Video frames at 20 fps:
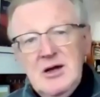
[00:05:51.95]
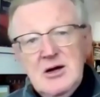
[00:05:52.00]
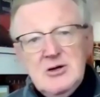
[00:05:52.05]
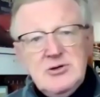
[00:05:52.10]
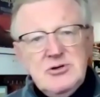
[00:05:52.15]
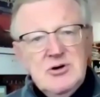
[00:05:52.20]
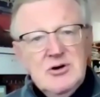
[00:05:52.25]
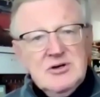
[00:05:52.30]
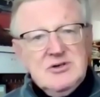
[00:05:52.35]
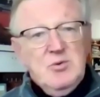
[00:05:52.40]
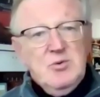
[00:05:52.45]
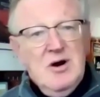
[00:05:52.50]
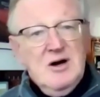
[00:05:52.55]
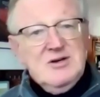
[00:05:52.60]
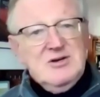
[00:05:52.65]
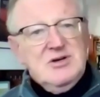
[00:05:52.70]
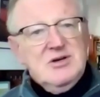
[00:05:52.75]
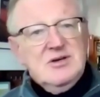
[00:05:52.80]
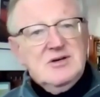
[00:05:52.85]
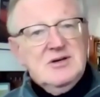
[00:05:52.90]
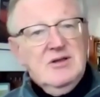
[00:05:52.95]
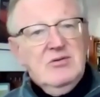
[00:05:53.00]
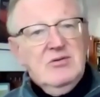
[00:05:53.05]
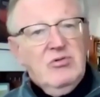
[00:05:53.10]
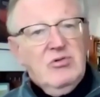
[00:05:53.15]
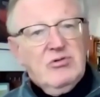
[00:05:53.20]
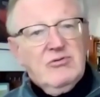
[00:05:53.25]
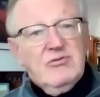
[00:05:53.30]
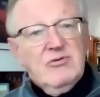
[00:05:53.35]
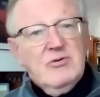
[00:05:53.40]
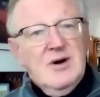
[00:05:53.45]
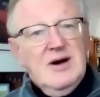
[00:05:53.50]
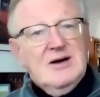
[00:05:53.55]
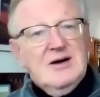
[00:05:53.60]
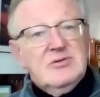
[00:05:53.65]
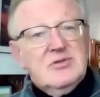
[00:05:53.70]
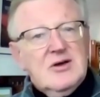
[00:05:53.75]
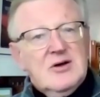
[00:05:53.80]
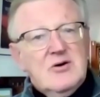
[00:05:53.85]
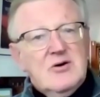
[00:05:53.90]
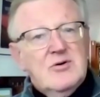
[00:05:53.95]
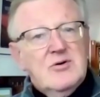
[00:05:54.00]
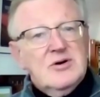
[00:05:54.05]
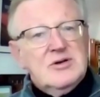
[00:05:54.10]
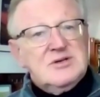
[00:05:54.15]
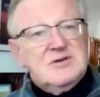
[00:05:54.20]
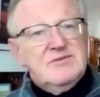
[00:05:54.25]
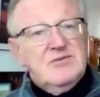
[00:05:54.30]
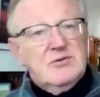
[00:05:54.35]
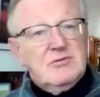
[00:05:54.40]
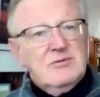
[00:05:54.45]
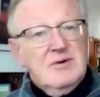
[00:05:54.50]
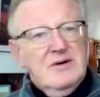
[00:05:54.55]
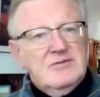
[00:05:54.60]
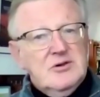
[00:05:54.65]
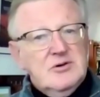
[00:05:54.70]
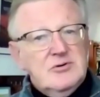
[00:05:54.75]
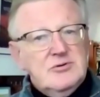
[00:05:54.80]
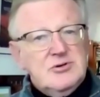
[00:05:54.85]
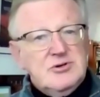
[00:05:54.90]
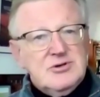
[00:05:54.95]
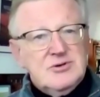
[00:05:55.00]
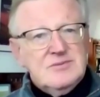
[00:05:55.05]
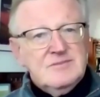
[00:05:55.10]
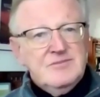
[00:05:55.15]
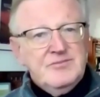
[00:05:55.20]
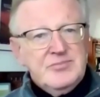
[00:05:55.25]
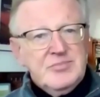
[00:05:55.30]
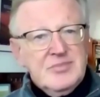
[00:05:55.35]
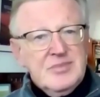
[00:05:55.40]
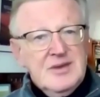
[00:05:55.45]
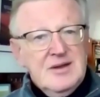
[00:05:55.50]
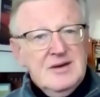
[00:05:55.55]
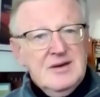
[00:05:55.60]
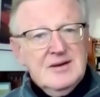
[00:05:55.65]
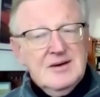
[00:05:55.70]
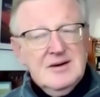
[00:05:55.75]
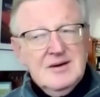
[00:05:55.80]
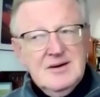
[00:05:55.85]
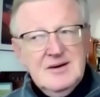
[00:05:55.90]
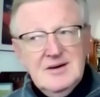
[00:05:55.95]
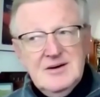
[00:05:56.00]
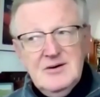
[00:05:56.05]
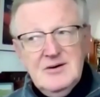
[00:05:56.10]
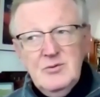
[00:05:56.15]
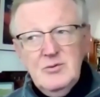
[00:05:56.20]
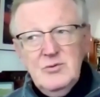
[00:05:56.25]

George Washington, throughout the course of the revolution, uh,